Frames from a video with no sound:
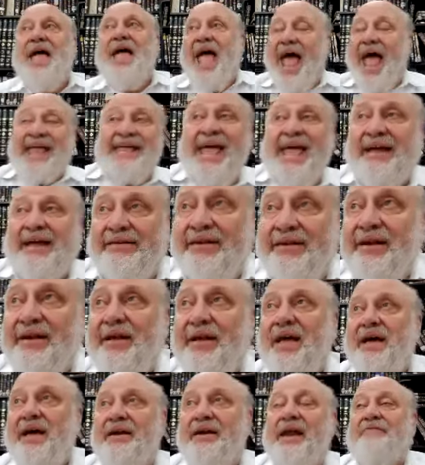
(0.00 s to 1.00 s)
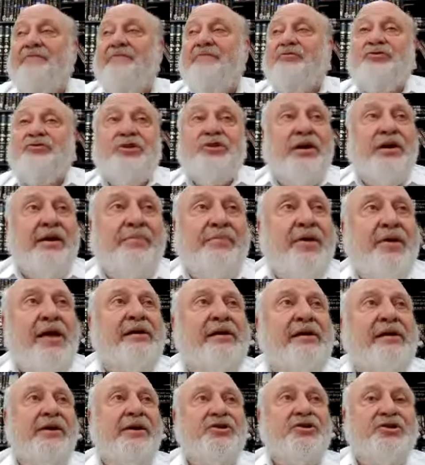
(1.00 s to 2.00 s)
And yet, Rabbi
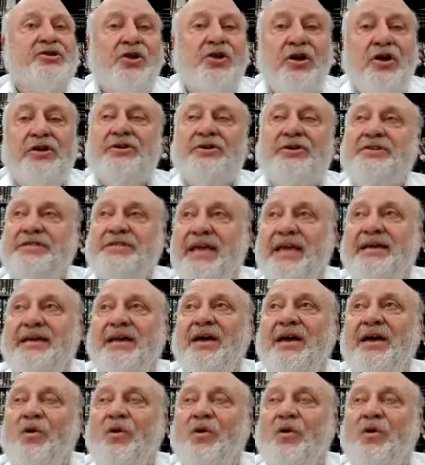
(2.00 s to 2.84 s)
Yechonish Lakish say,